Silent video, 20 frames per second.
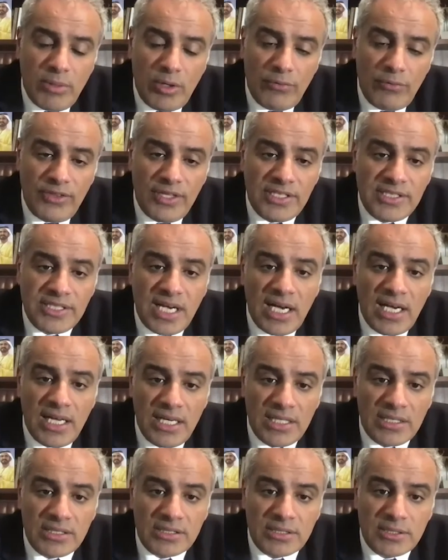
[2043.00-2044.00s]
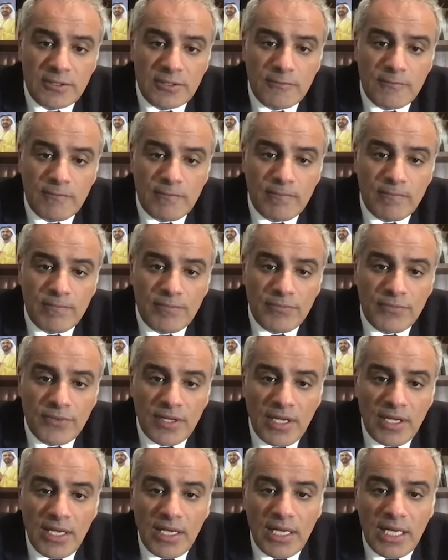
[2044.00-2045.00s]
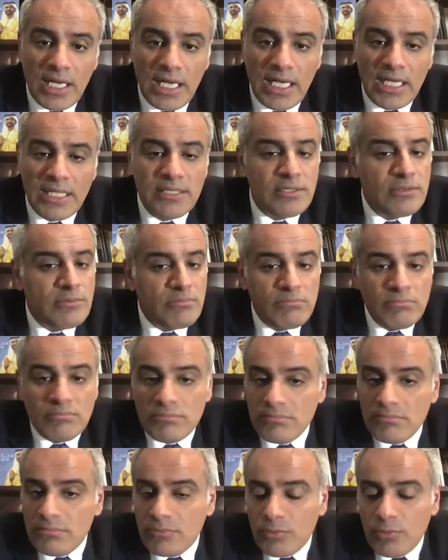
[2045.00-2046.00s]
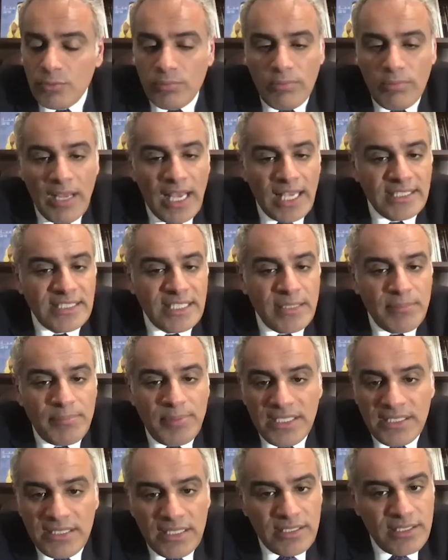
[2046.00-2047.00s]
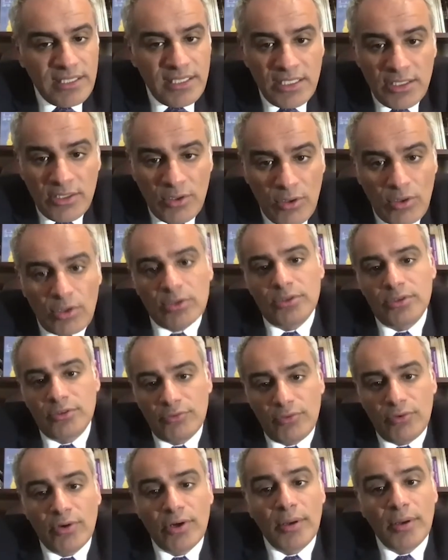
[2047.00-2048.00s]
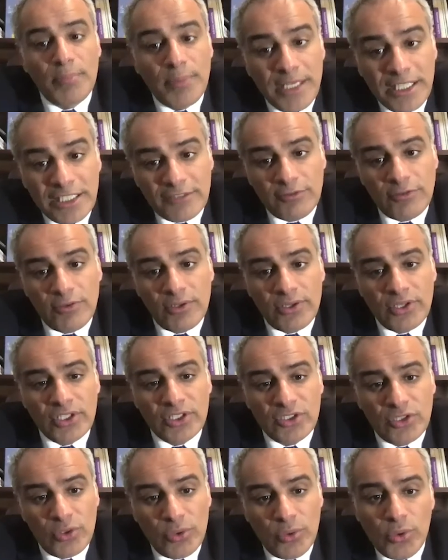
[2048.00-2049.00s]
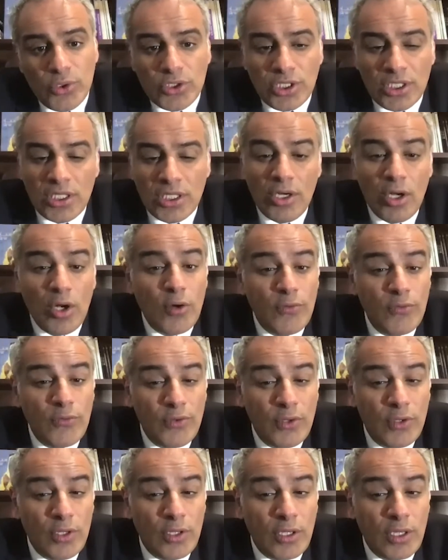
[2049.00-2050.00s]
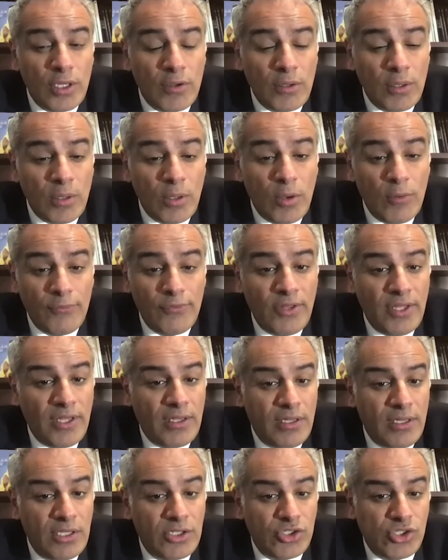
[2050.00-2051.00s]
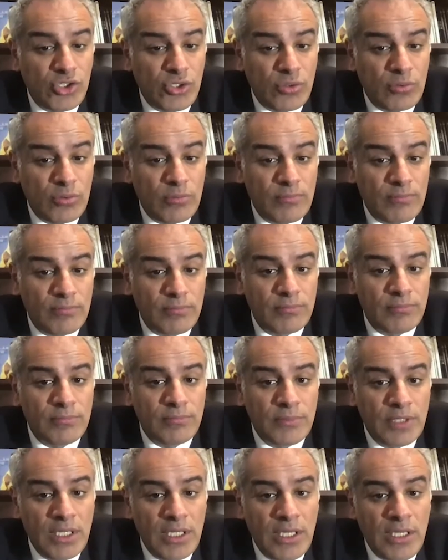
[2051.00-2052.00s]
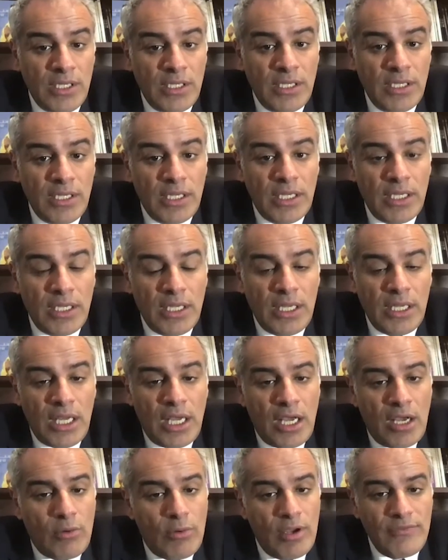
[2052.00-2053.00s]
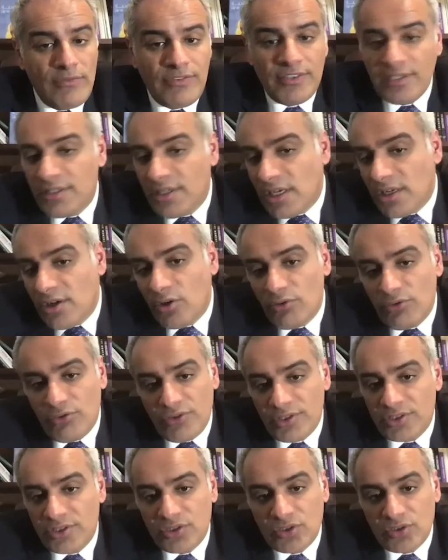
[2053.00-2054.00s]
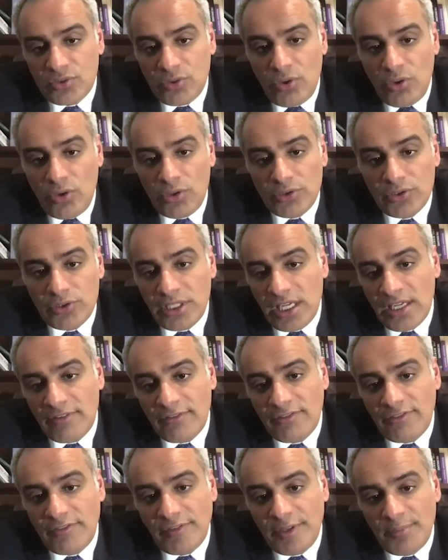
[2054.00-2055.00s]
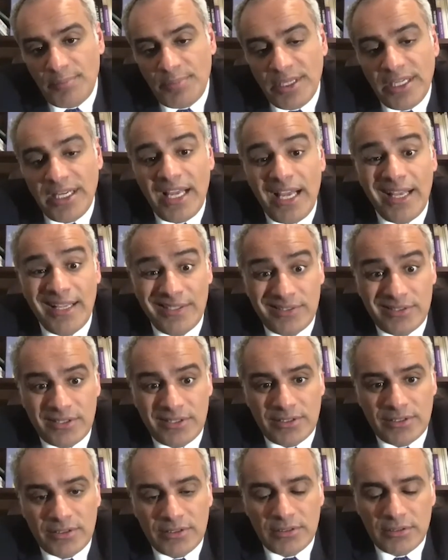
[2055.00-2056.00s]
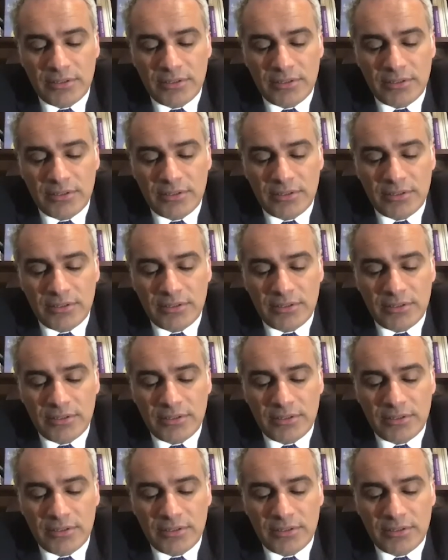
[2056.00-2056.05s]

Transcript: these islands, and has repeatedly called for a peaceful resolution of the issue. However, none of its calls have been answered.